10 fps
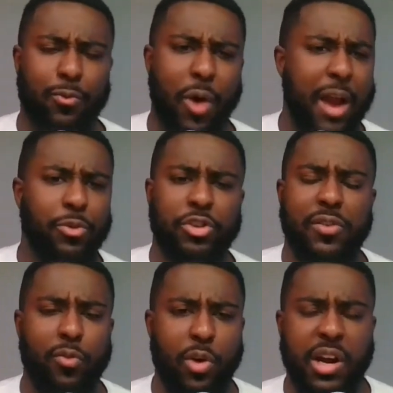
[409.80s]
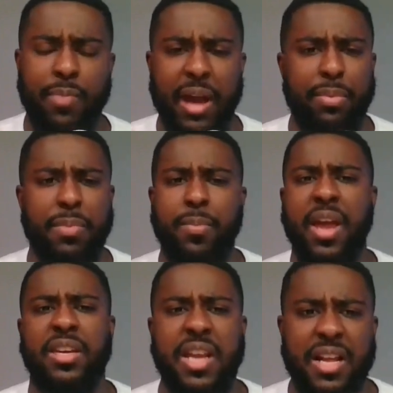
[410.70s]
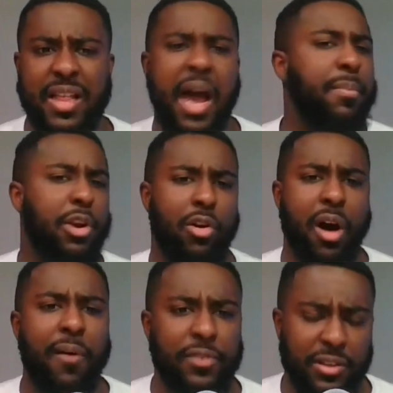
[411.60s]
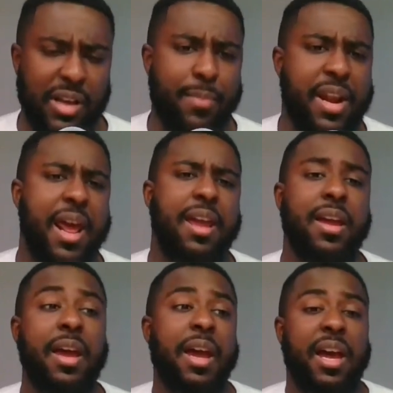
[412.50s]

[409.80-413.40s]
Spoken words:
wide receiver, running back, but maybe a D lineman or an offensive lineman at 8,